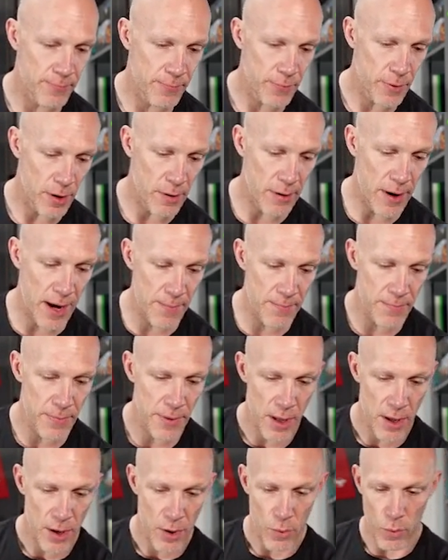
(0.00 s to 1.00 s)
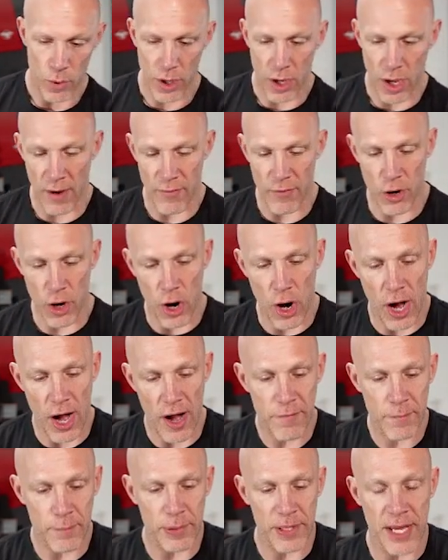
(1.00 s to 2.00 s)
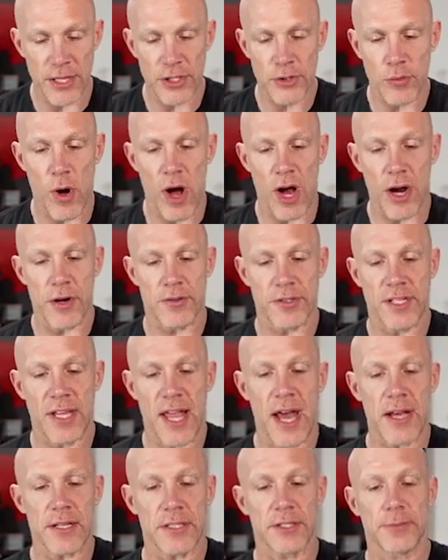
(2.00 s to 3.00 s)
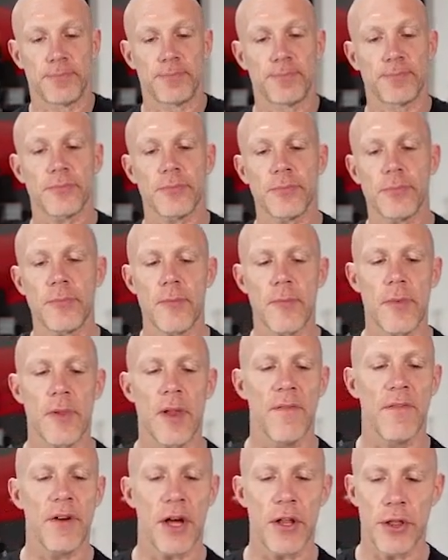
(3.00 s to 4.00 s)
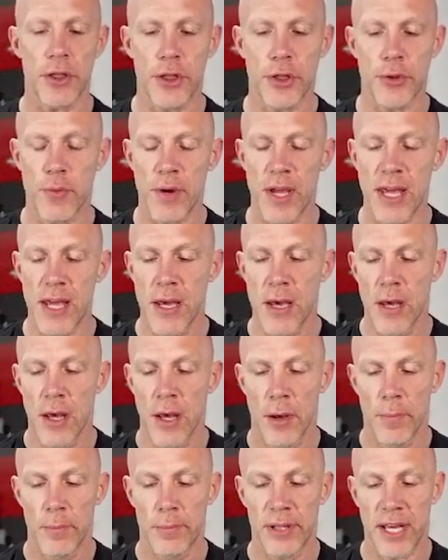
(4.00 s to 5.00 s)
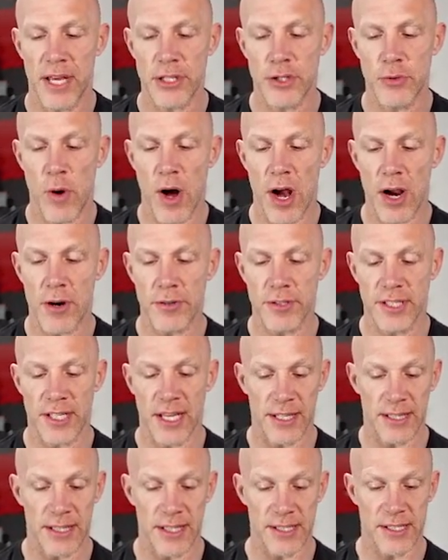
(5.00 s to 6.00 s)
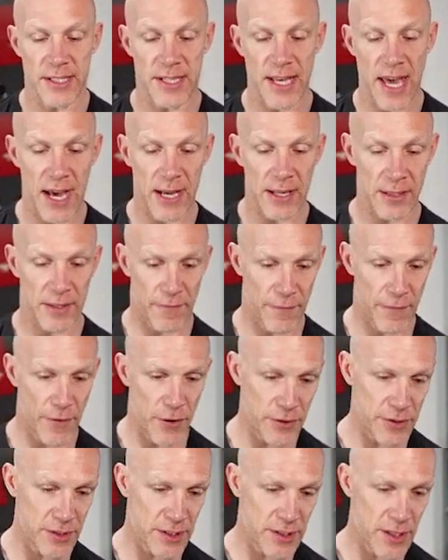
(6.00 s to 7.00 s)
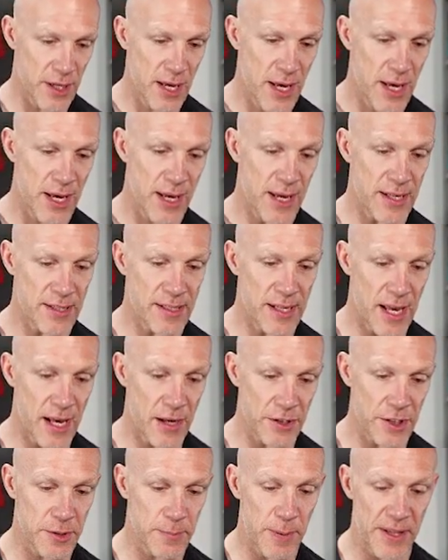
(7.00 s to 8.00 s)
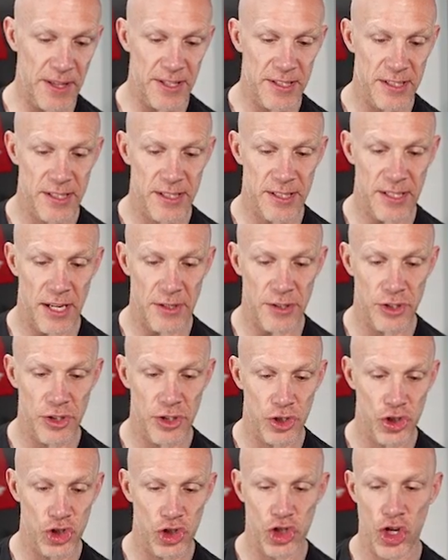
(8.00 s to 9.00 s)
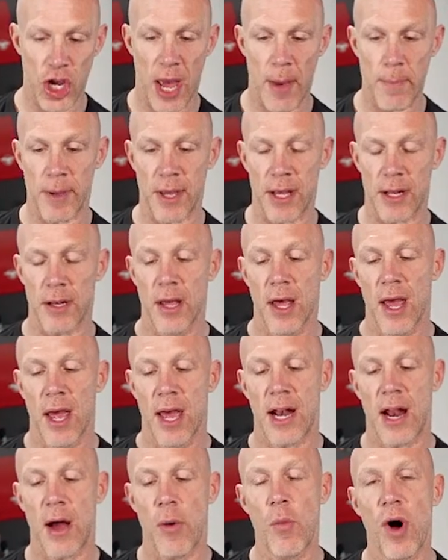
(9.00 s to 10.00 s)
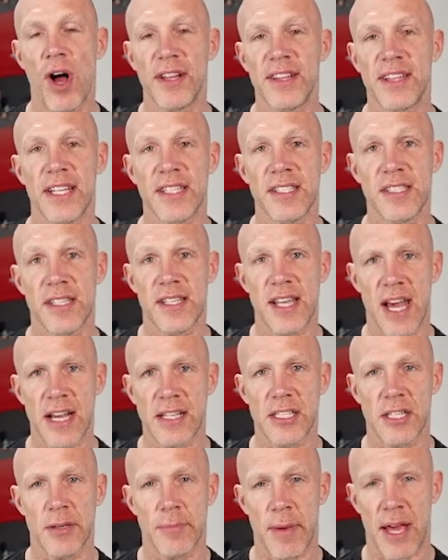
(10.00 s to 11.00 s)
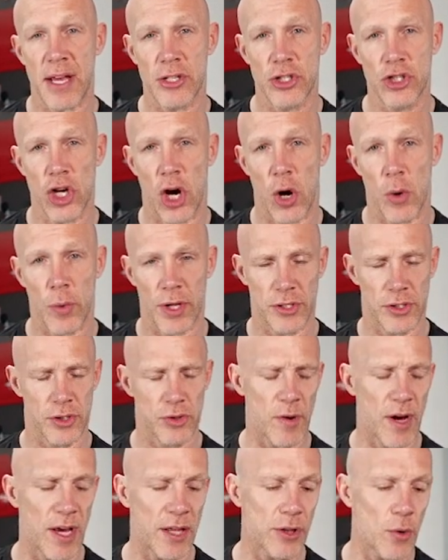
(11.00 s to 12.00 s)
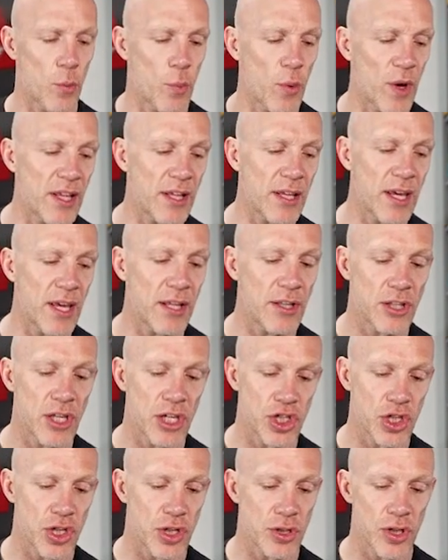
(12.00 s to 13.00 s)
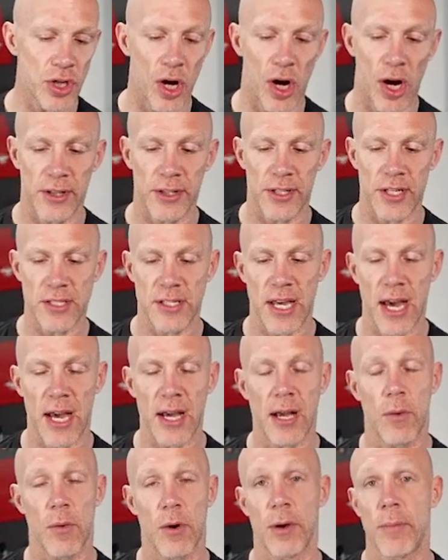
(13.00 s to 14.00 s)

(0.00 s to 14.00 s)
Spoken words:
all right? We'll cover off Planeswalkers next. I've got 3 Planeswalkers in this deck. The first is Elspeth Sun's Champion. And I want this deck to make tokens, right? The win conditions on this deck, I want to